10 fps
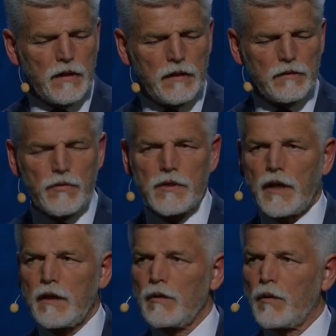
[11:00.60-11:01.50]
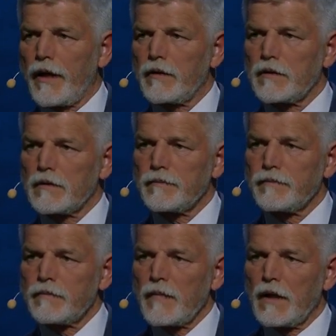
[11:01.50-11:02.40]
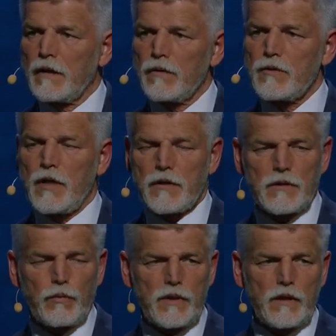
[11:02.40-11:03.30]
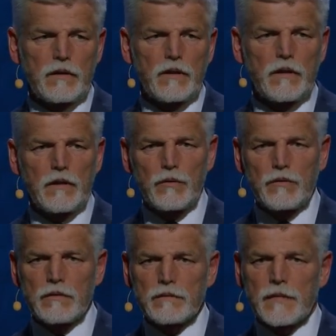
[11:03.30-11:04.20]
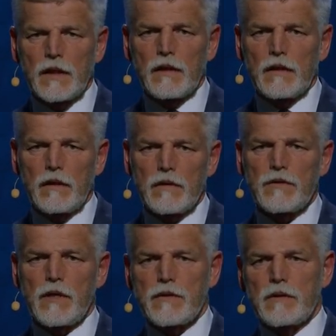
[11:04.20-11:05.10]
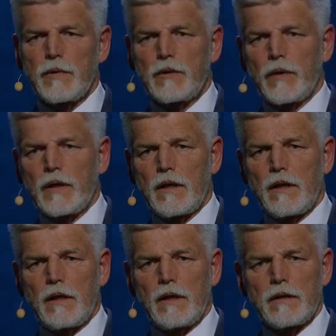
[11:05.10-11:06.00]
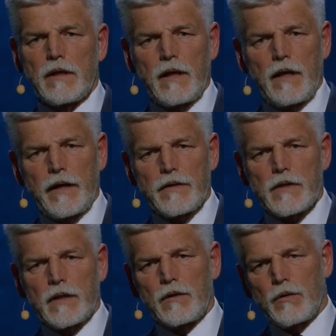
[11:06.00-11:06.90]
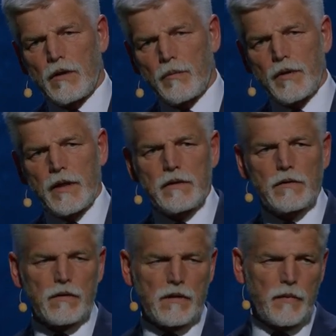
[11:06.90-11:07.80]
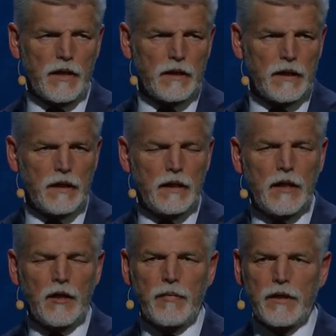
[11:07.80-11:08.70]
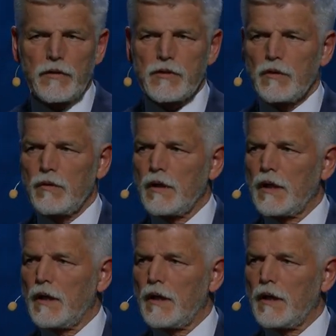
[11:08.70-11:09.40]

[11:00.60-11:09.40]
to stay united, not just within the EU, not just between the allies in Europe and North America, but also